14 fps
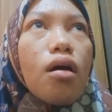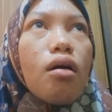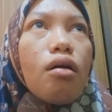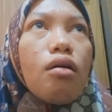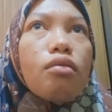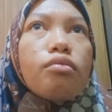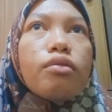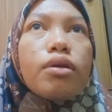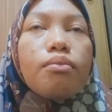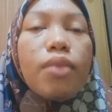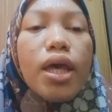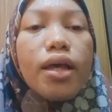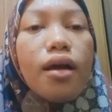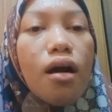or
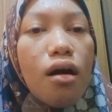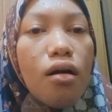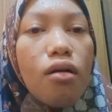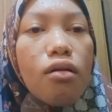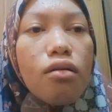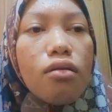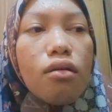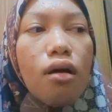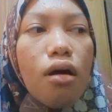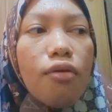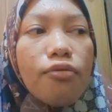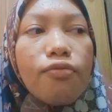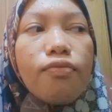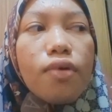remake of
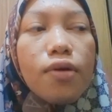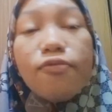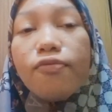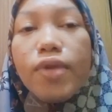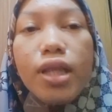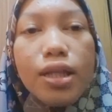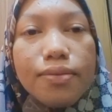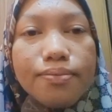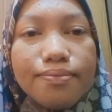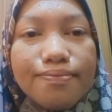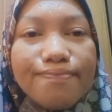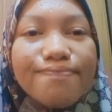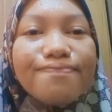a film.